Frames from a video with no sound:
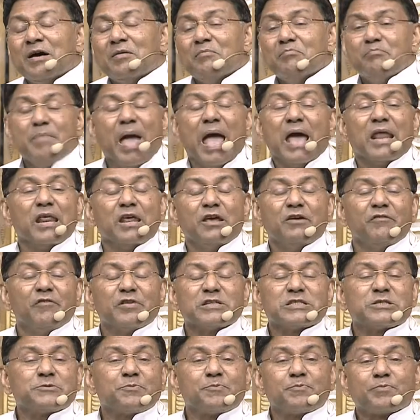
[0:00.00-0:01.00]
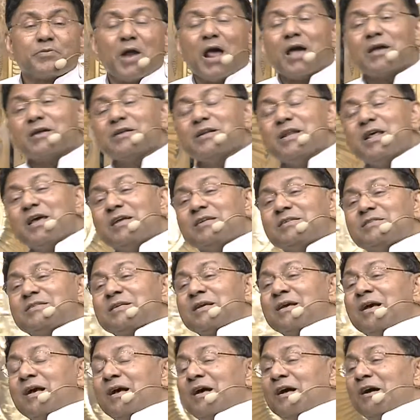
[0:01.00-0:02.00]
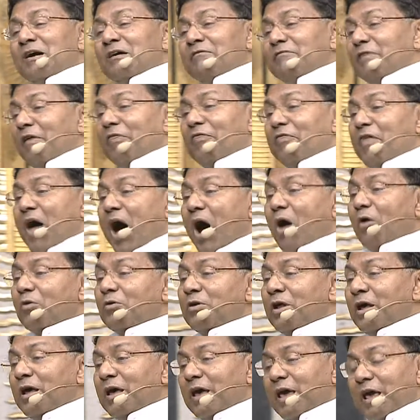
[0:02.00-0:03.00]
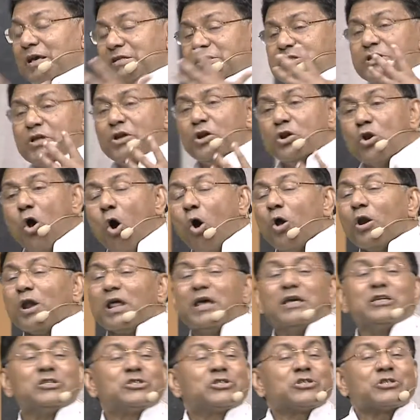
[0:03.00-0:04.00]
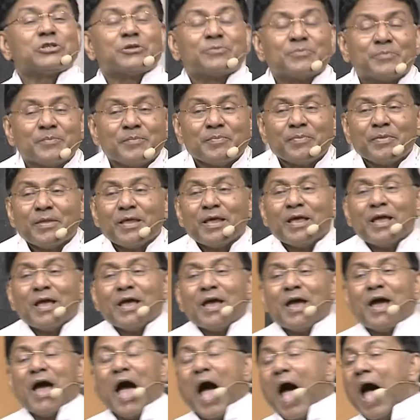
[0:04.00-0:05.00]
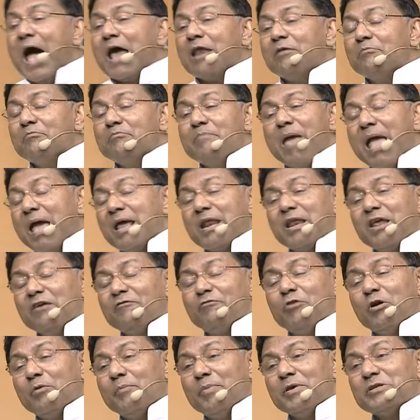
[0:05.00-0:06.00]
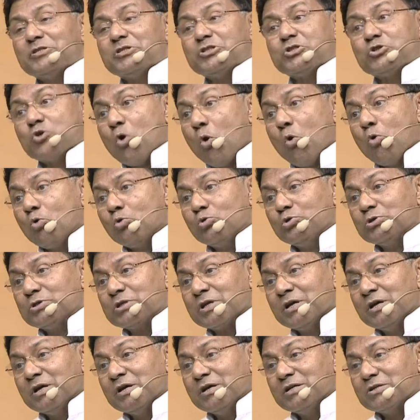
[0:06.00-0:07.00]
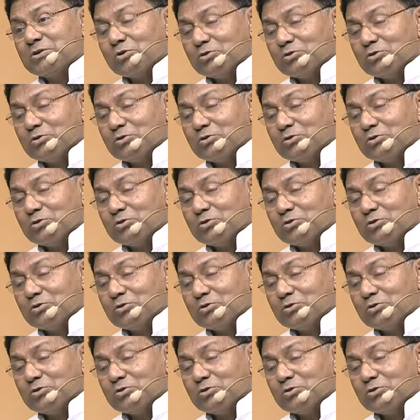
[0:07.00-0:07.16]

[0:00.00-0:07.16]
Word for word: Mary was pregnant without his knowledge, and Mary would be stoned to